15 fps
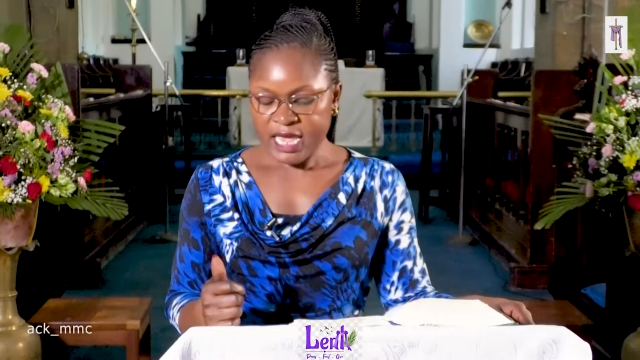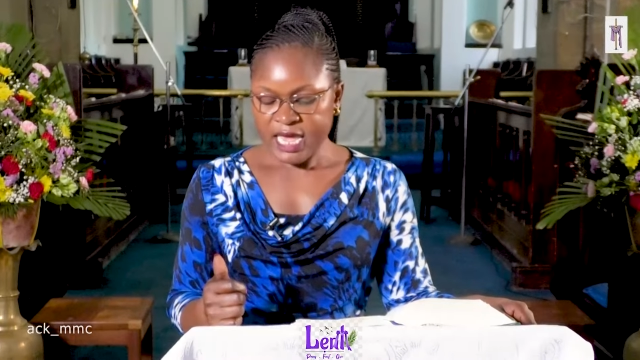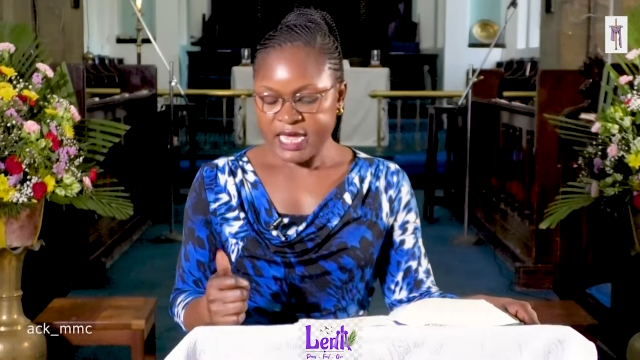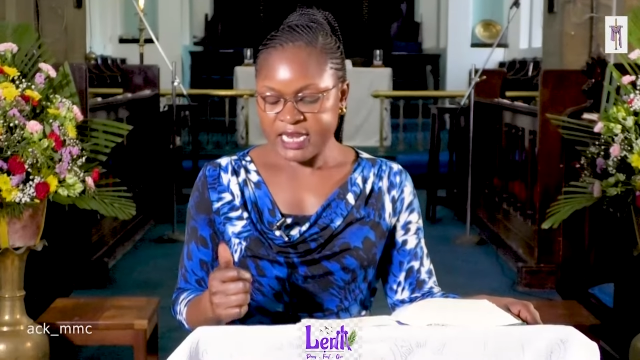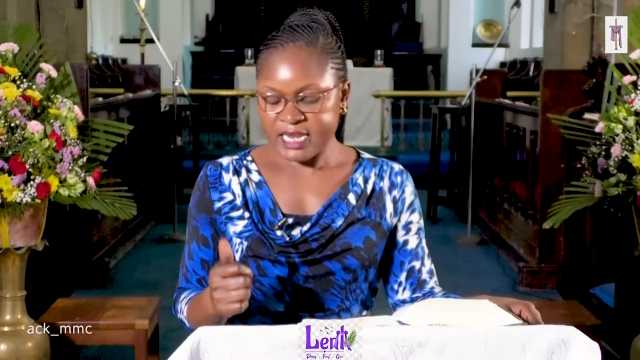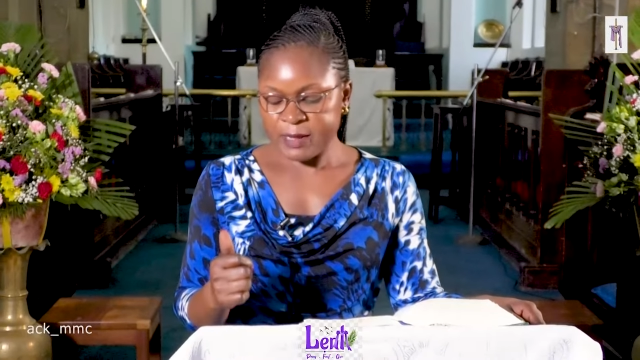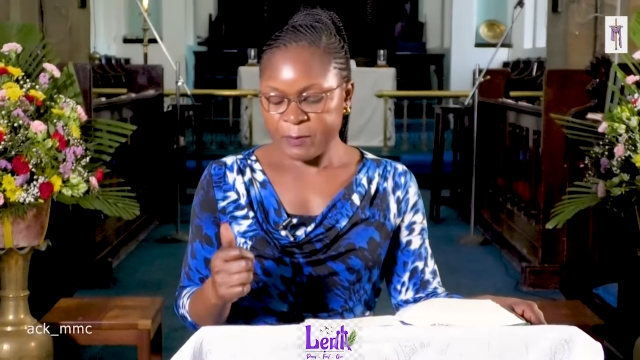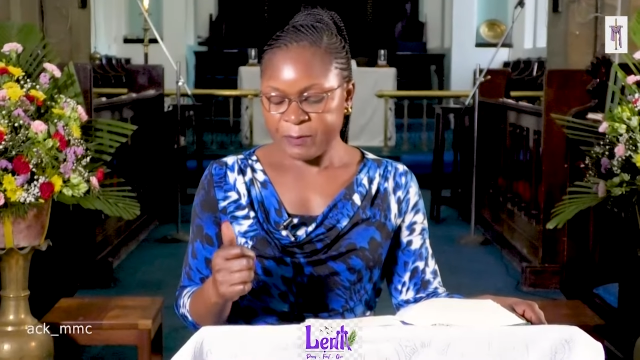
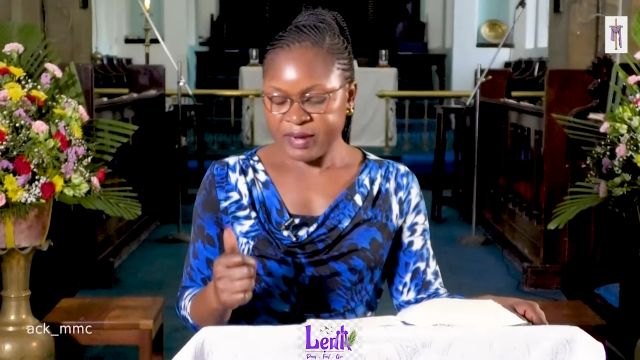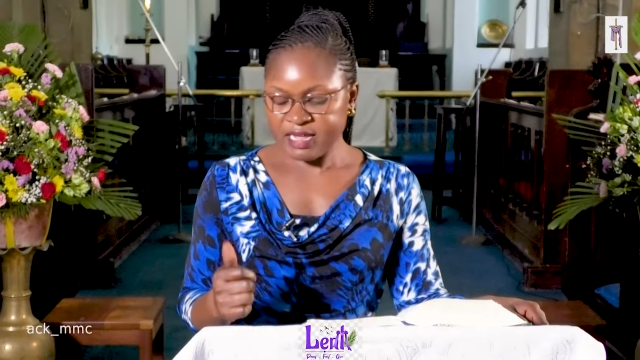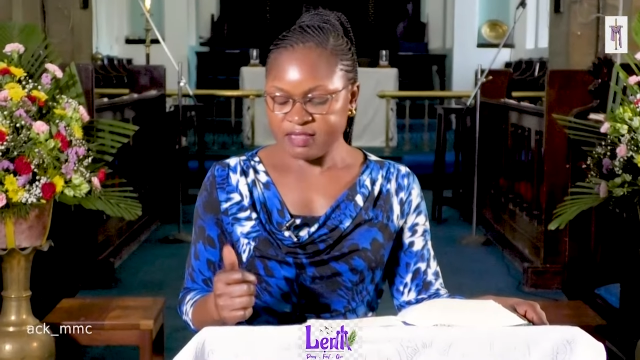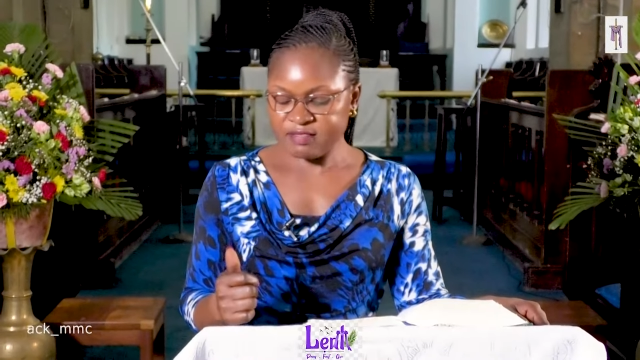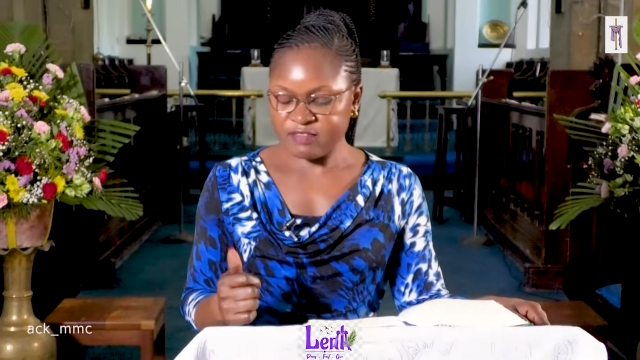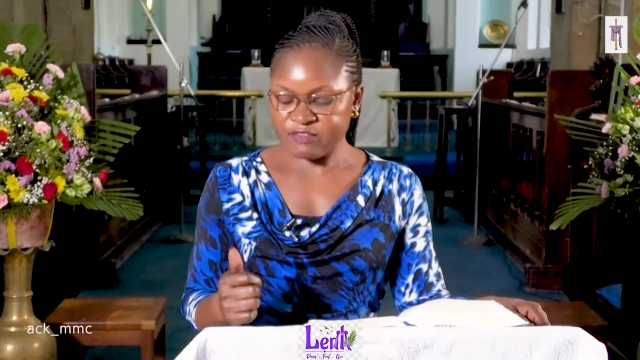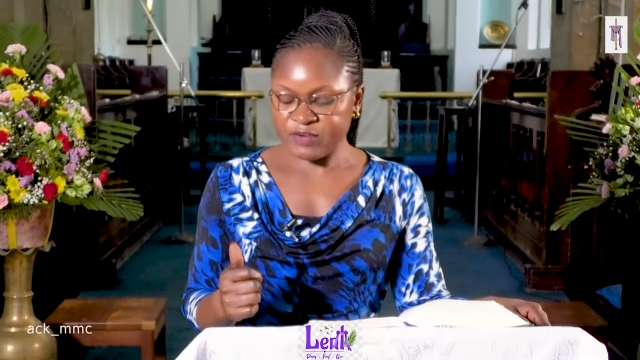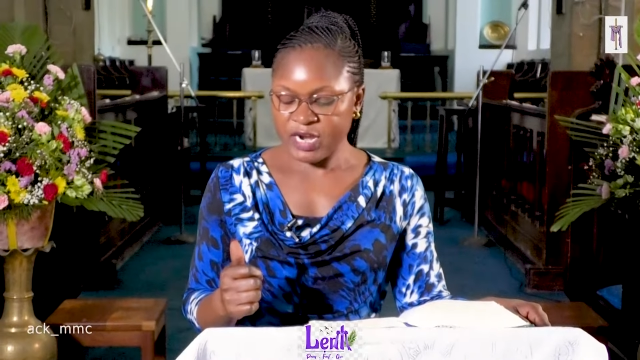and
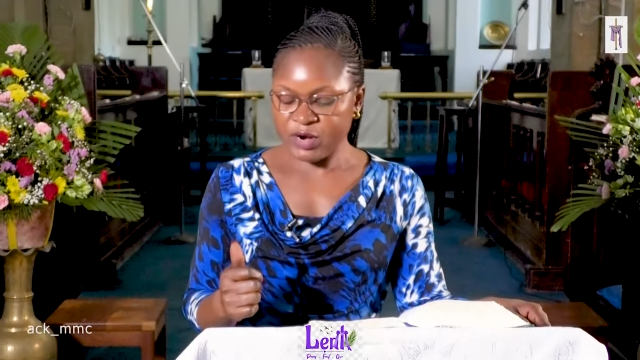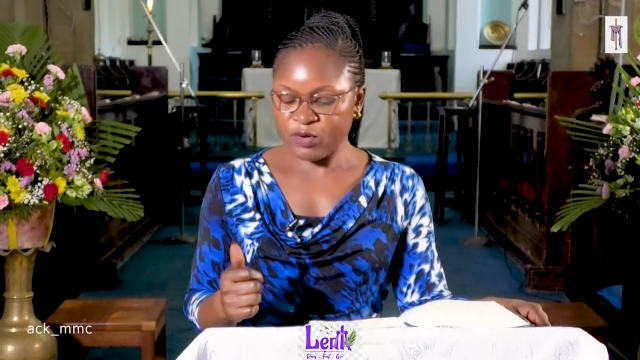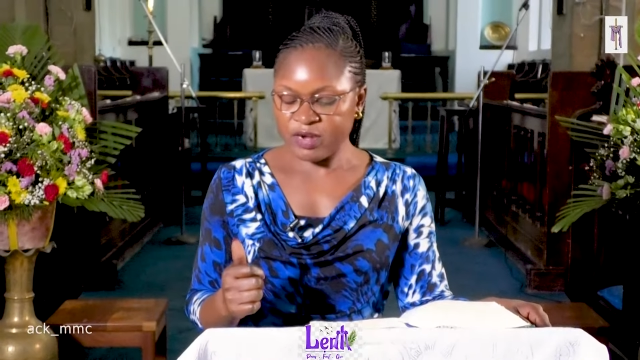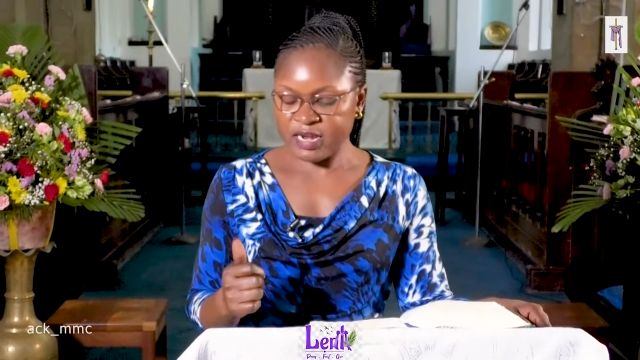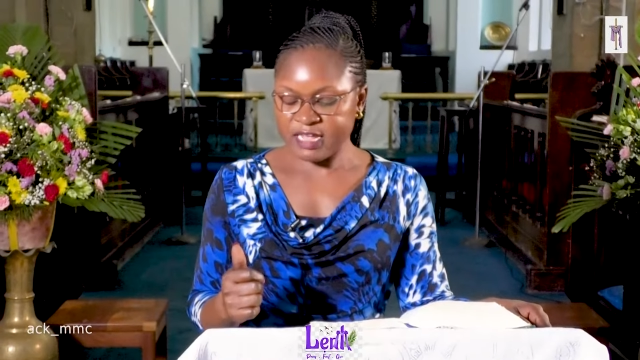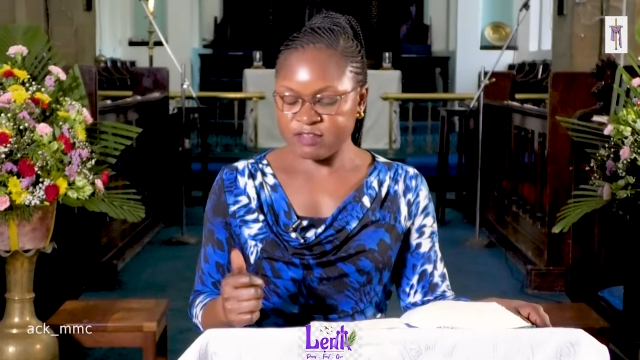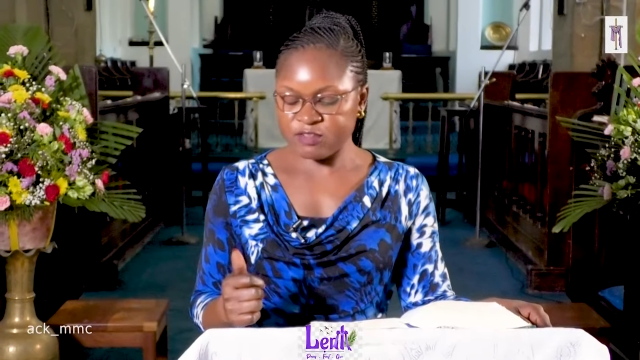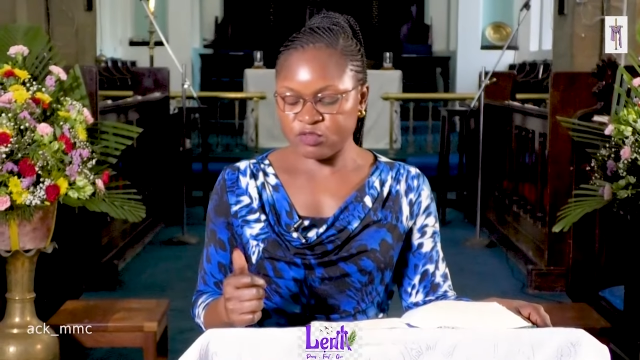imparts viral
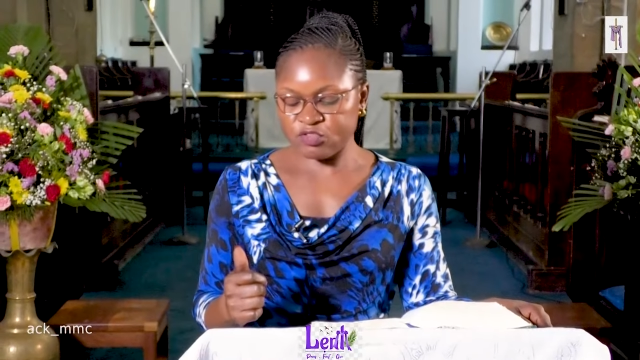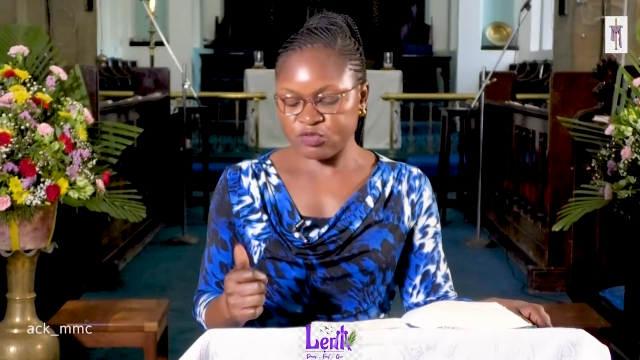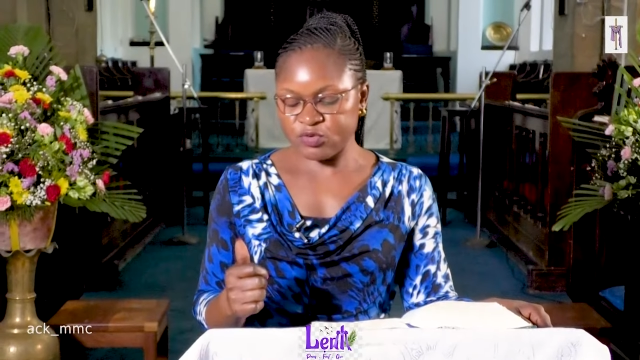lessons